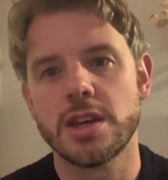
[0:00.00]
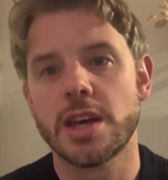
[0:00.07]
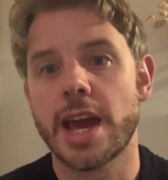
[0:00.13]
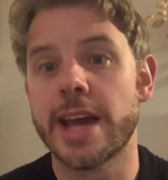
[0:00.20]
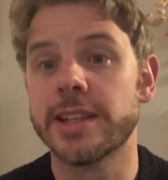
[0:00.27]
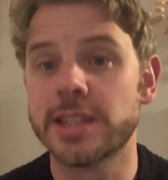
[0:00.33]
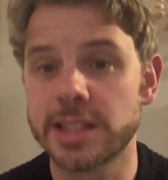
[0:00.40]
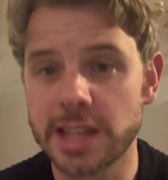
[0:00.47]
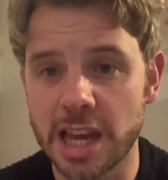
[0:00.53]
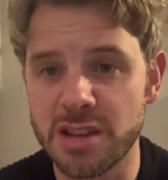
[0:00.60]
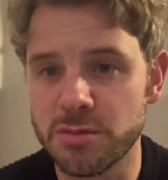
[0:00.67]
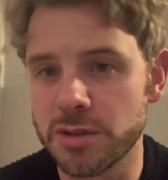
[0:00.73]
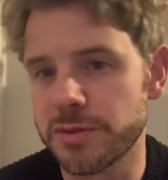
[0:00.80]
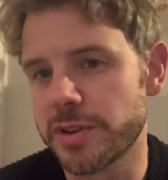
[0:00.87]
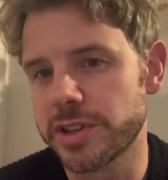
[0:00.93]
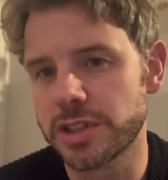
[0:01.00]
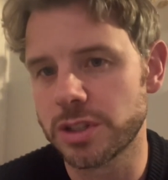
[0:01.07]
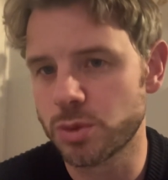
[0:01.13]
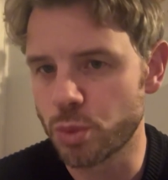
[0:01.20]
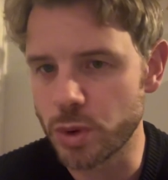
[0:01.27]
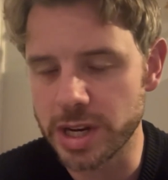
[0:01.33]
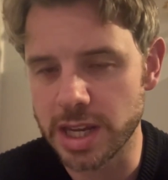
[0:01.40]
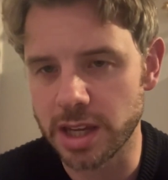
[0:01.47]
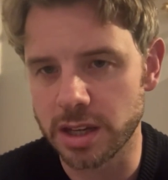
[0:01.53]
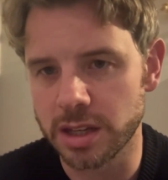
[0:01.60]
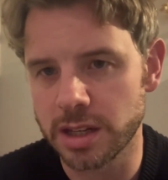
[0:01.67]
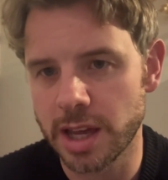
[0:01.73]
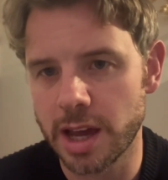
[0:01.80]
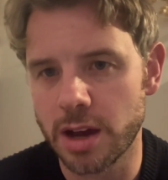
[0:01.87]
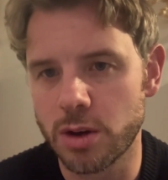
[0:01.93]
entertainment versus winning,
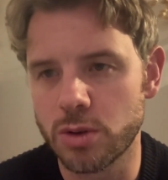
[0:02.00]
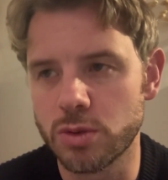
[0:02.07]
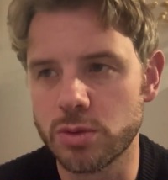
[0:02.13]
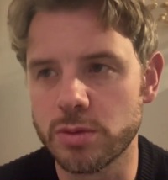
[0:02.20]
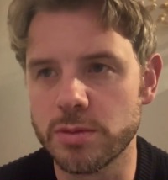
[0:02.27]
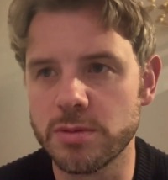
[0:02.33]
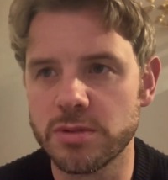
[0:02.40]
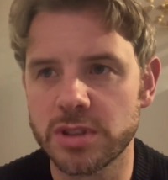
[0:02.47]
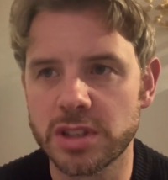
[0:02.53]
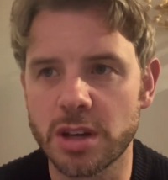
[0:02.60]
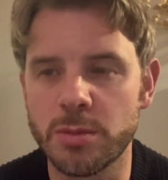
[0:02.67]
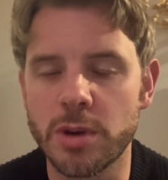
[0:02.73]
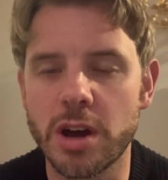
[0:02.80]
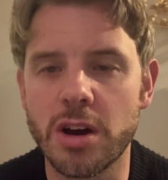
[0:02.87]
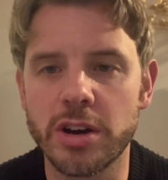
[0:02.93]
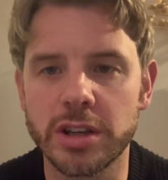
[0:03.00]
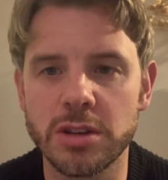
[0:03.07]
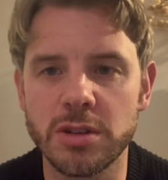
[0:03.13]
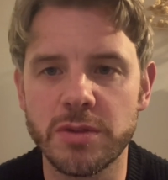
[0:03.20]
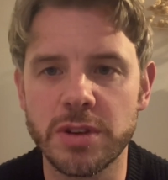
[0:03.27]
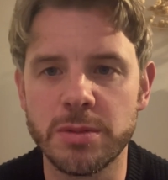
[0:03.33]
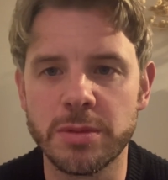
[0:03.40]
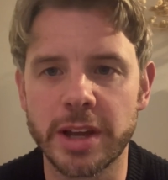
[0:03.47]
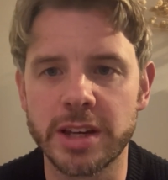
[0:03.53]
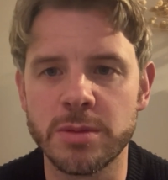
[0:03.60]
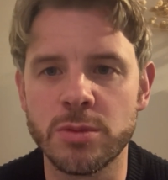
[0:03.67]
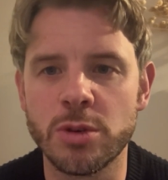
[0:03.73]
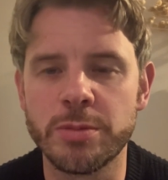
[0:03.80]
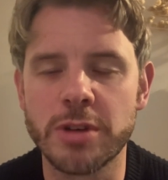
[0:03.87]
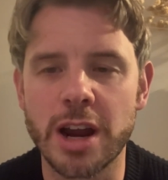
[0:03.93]
and how some might argue if he'd played a
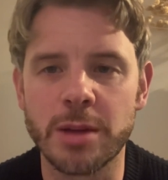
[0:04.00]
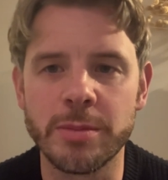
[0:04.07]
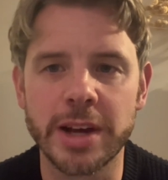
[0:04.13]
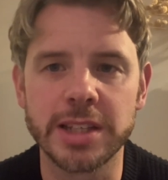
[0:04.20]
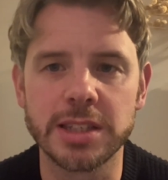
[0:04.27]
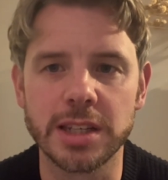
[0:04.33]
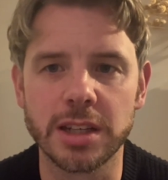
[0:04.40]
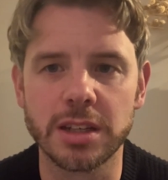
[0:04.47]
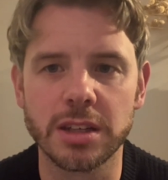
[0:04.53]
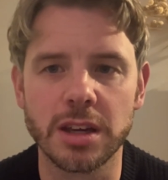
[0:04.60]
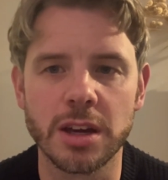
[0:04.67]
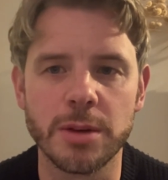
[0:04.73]
more pragmatic